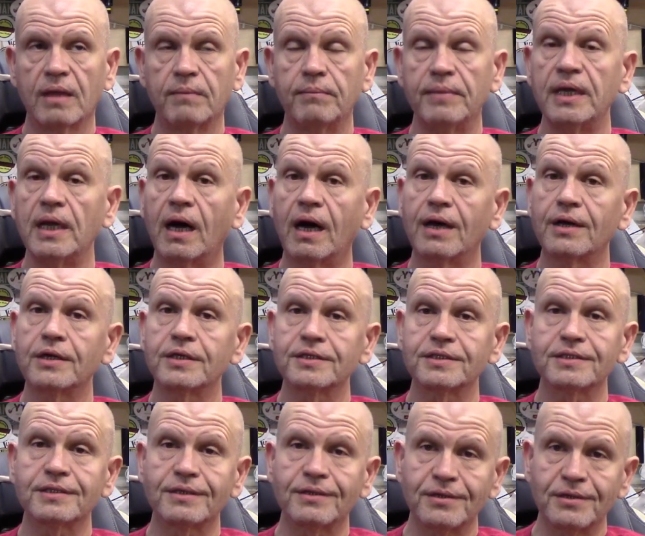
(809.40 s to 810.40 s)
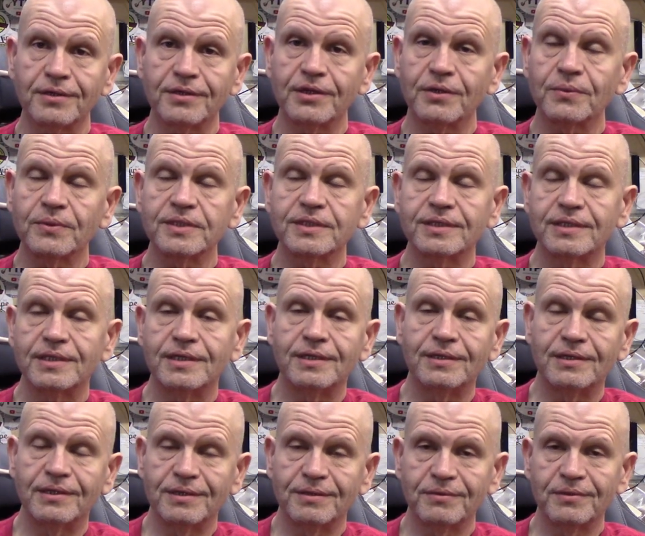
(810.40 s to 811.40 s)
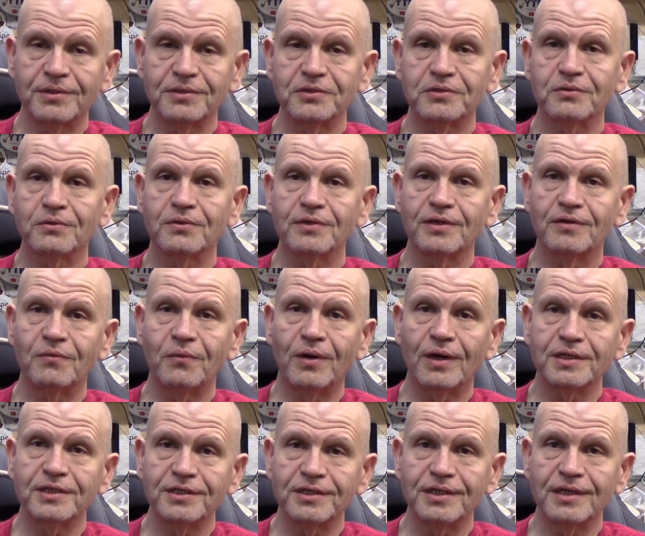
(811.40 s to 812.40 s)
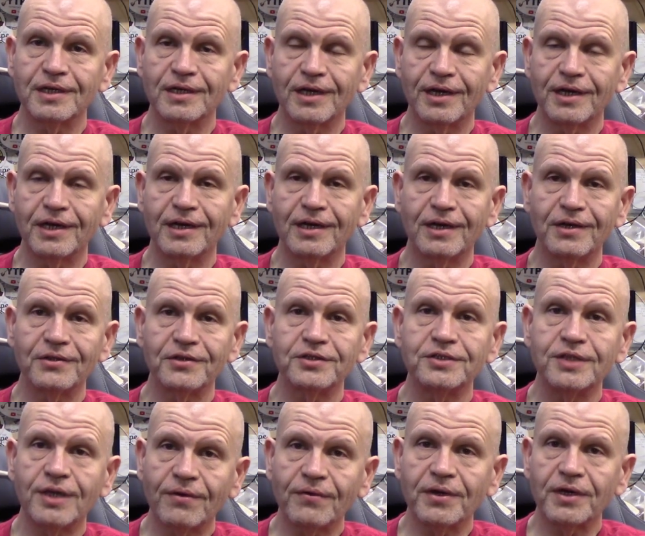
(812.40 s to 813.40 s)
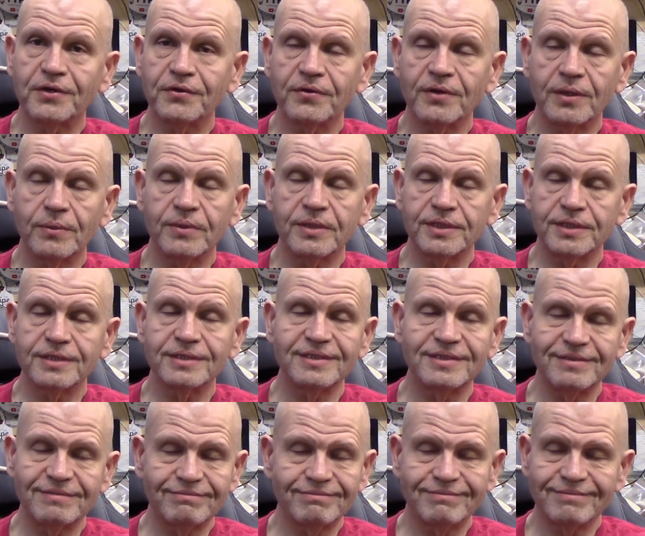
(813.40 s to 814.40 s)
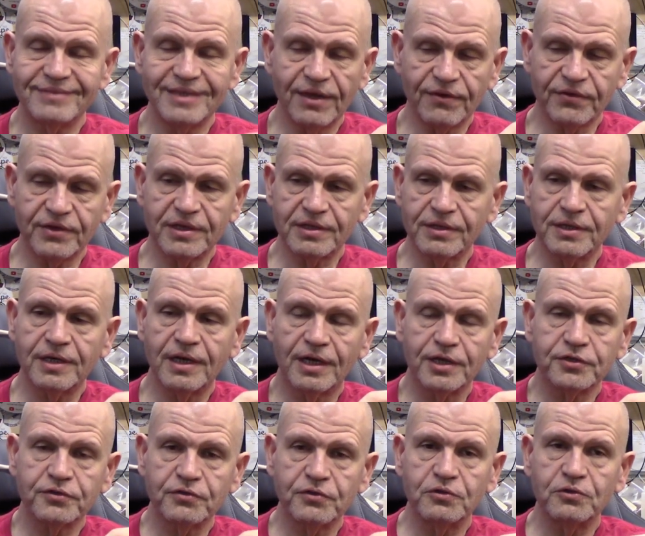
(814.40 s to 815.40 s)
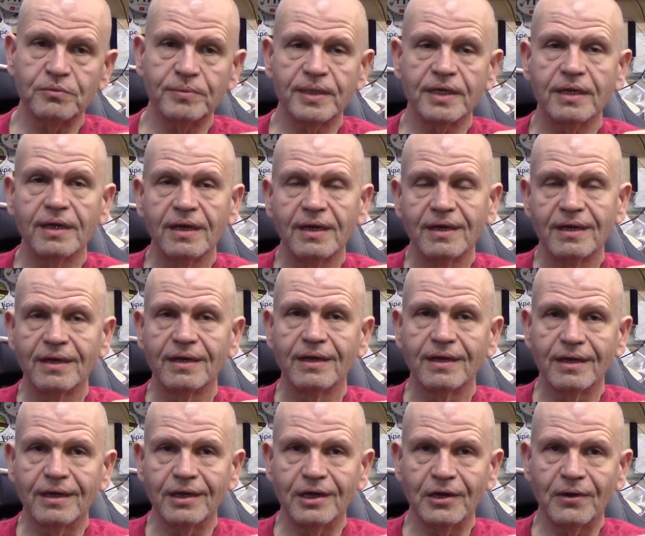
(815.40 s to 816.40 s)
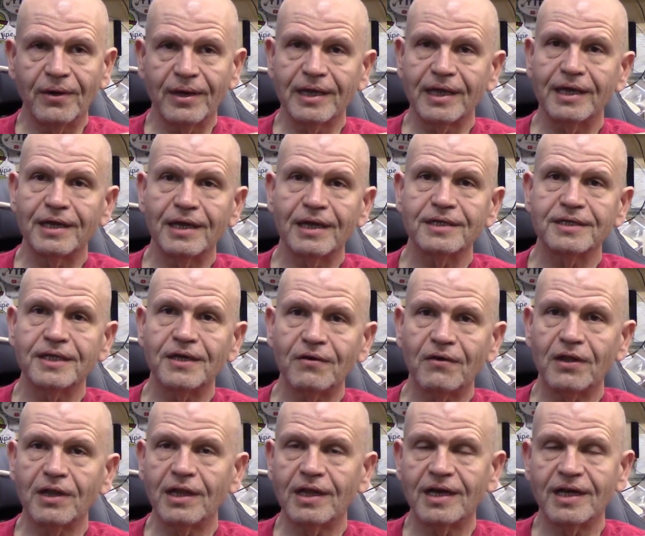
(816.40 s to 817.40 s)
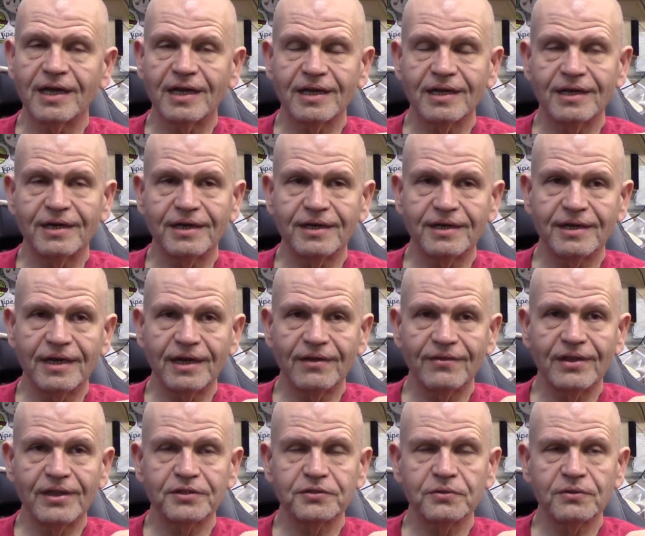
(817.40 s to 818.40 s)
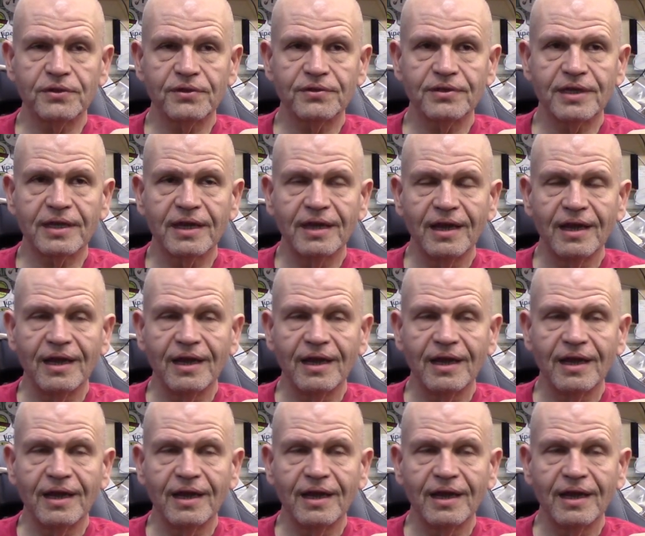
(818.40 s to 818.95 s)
be honest. There, there was the, the, the story of Washington cutting down the cherry tree, which is definitely not true, but you know, I cannot tell a lie. I cut it down, that sort of thing.